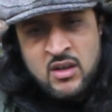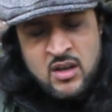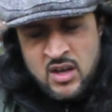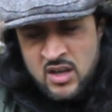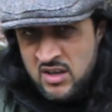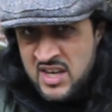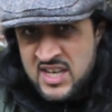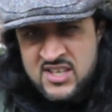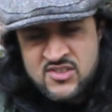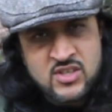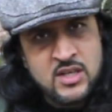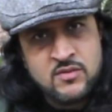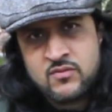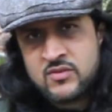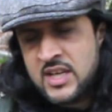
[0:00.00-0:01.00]
And like I
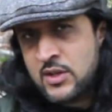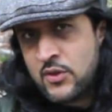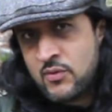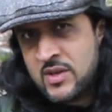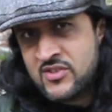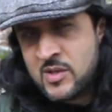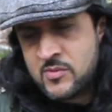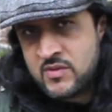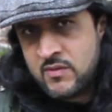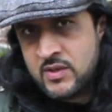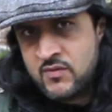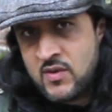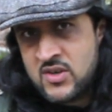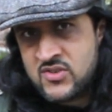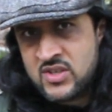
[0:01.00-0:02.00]
said, take the 3 tips of
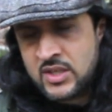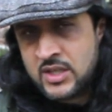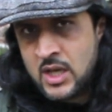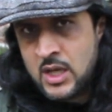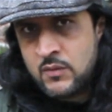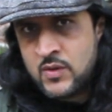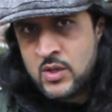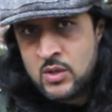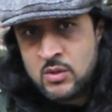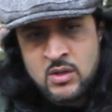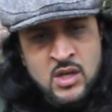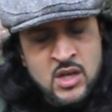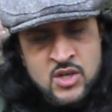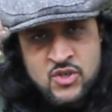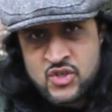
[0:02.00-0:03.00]
advice I gave you,
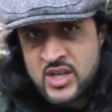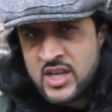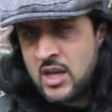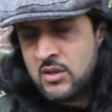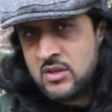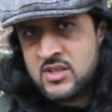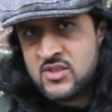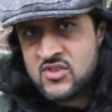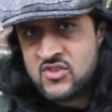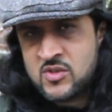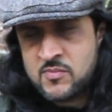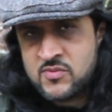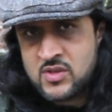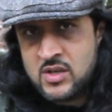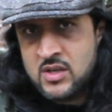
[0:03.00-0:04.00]
check out the list
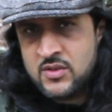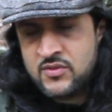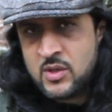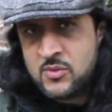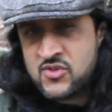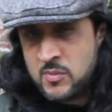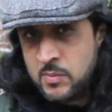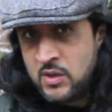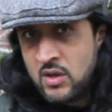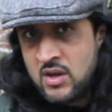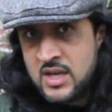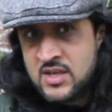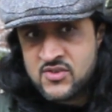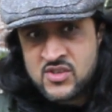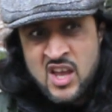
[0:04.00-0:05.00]
of those
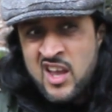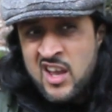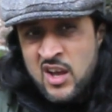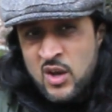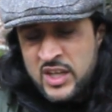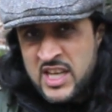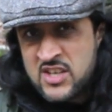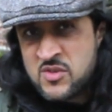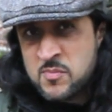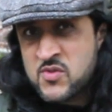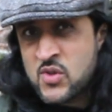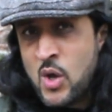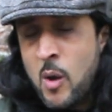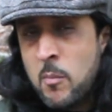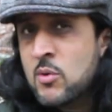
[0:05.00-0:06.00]
suppliers, get some
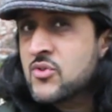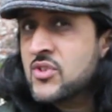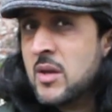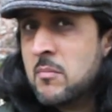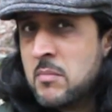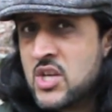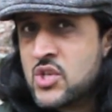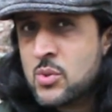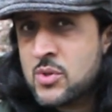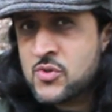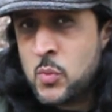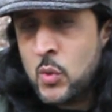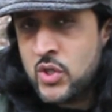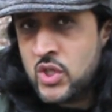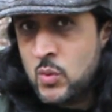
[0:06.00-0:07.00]
samples in, make sure it's
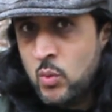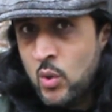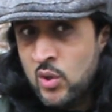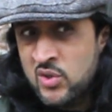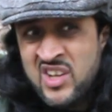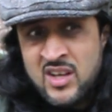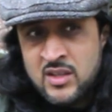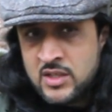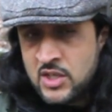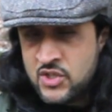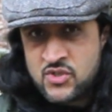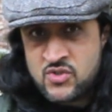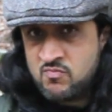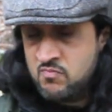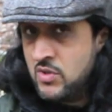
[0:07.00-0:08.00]
what you want, then
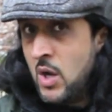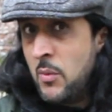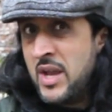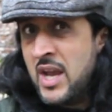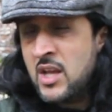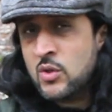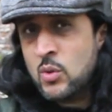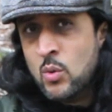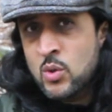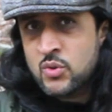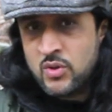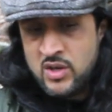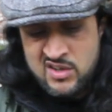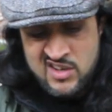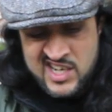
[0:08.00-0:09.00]
just go ahead,
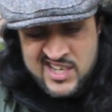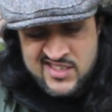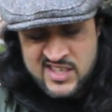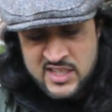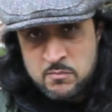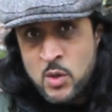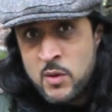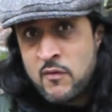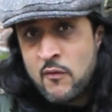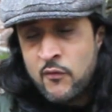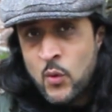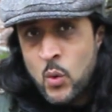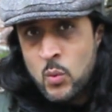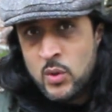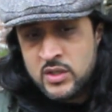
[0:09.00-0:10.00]
order it. Like I said, moving
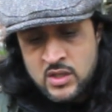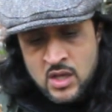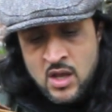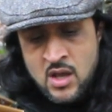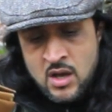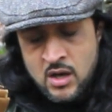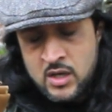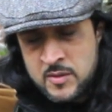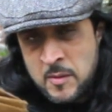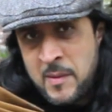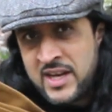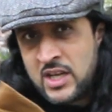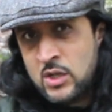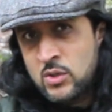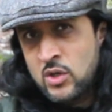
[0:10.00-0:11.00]
forward, I'm going to be
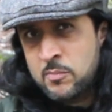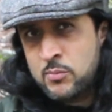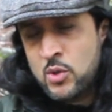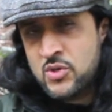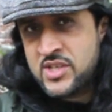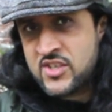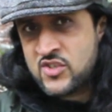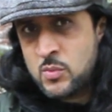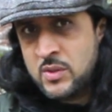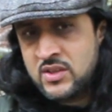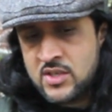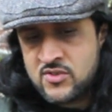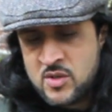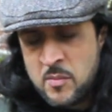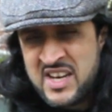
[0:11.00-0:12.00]
making a lot of projects with
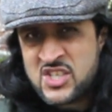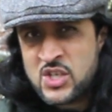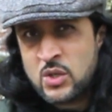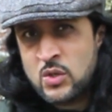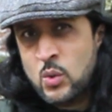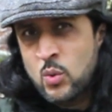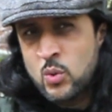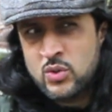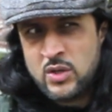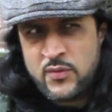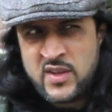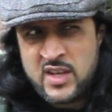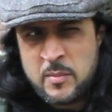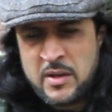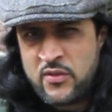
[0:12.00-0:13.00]
these. I'm actually going to order, I
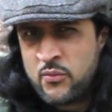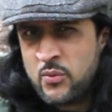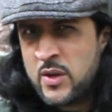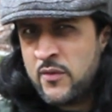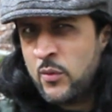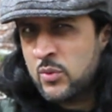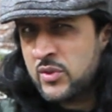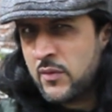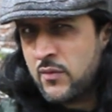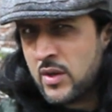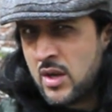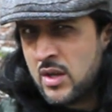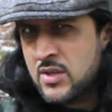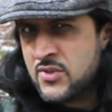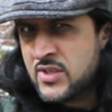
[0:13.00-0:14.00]
think, about 3-4 different
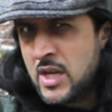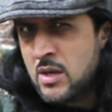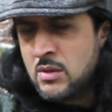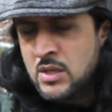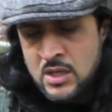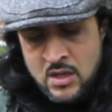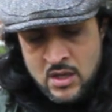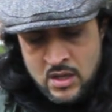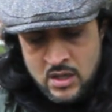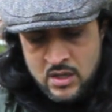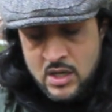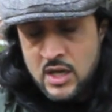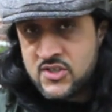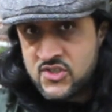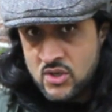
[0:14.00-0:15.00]
colours now,
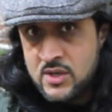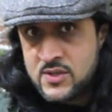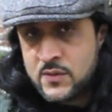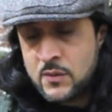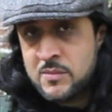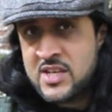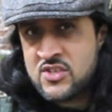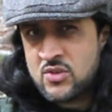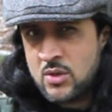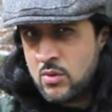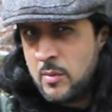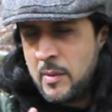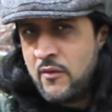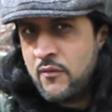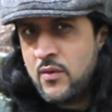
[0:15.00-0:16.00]
aside from these. So I've got
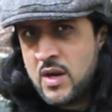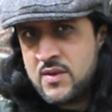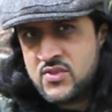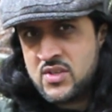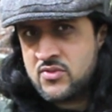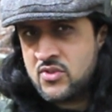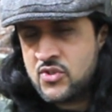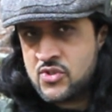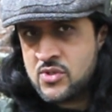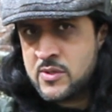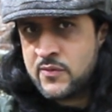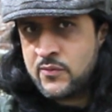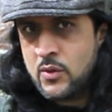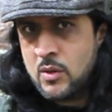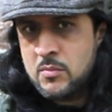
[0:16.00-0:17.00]
about 5-6 to choose
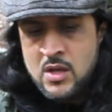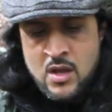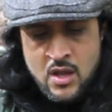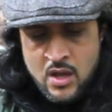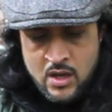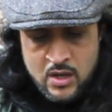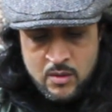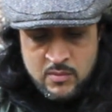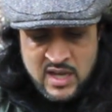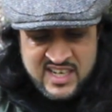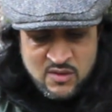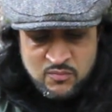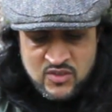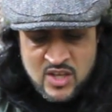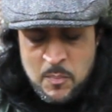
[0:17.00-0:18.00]
from. And
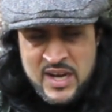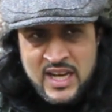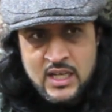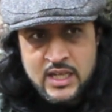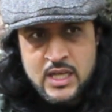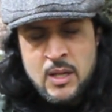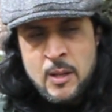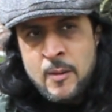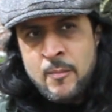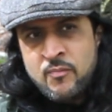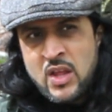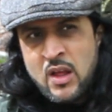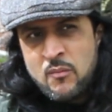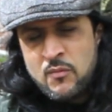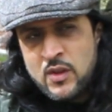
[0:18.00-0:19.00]
typically,
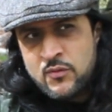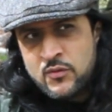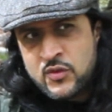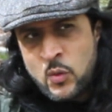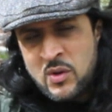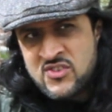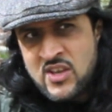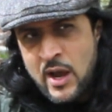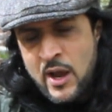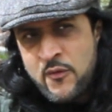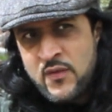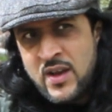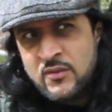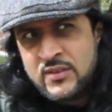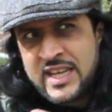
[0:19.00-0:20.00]
the ones that I
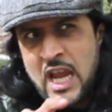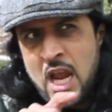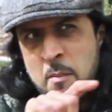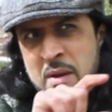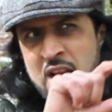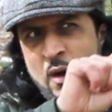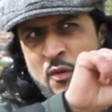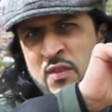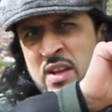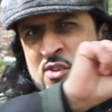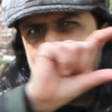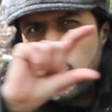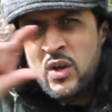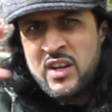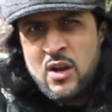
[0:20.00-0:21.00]
found, they came in, I think it
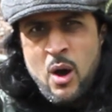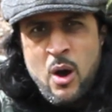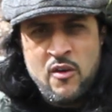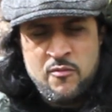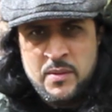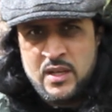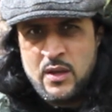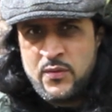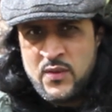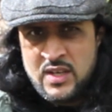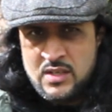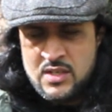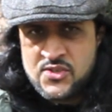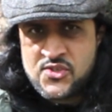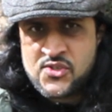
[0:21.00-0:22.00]
was 1.5 metre
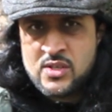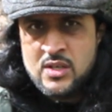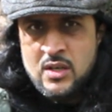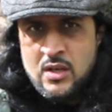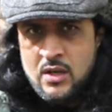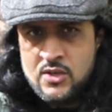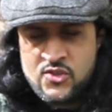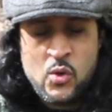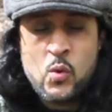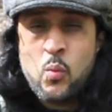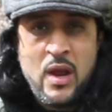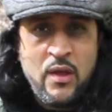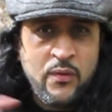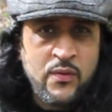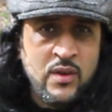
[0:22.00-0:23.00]
thickness,
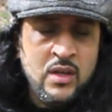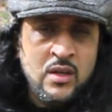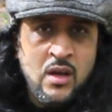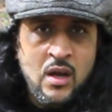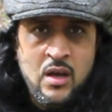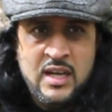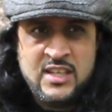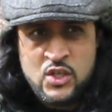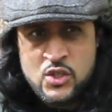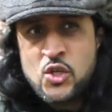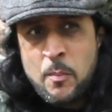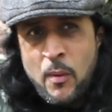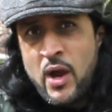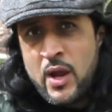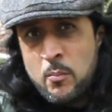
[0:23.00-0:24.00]
width. And then you
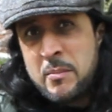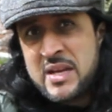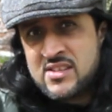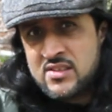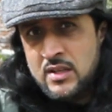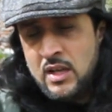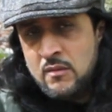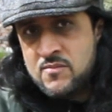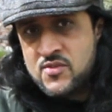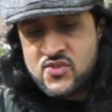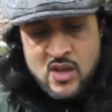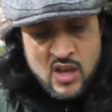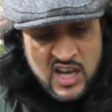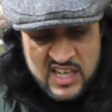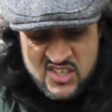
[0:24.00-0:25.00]
buy a metre
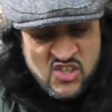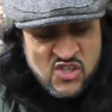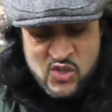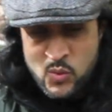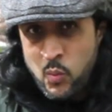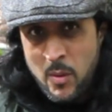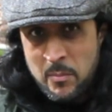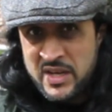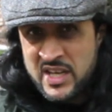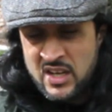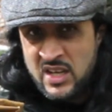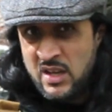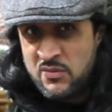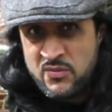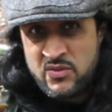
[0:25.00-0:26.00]
length, and this is just a 1 metre
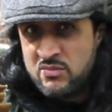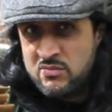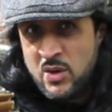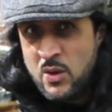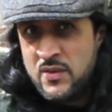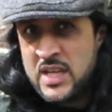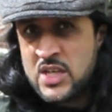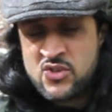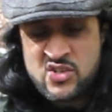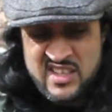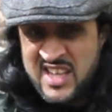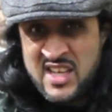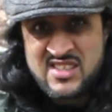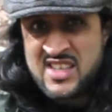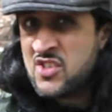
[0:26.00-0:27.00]
length of each, and
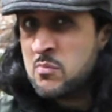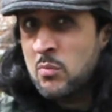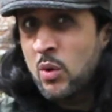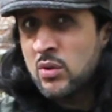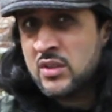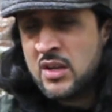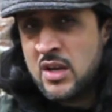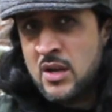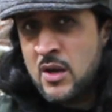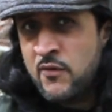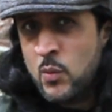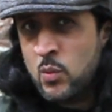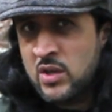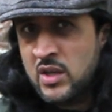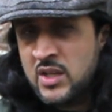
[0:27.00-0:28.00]
that's more than enough
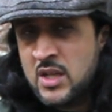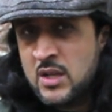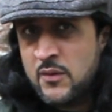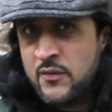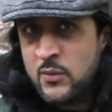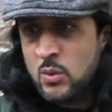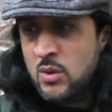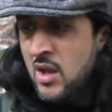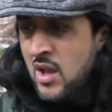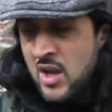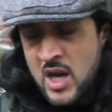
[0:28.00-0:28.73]
for what I need it for.